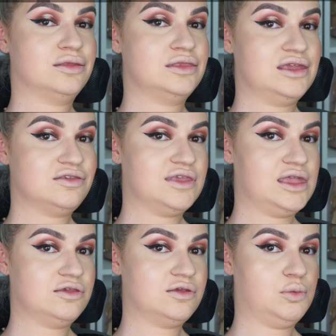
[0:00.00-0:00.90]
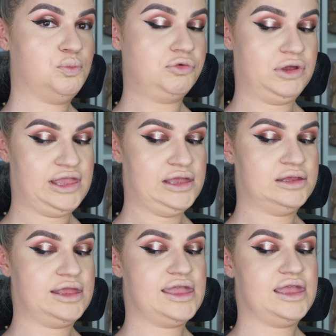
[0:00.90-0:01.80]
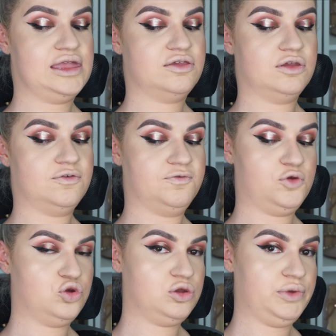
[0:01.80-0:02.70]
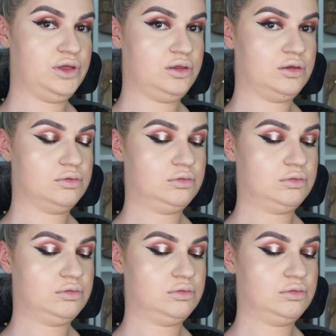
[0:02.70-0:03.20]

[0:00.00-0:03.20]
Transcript: This is brilliant. It is affordable.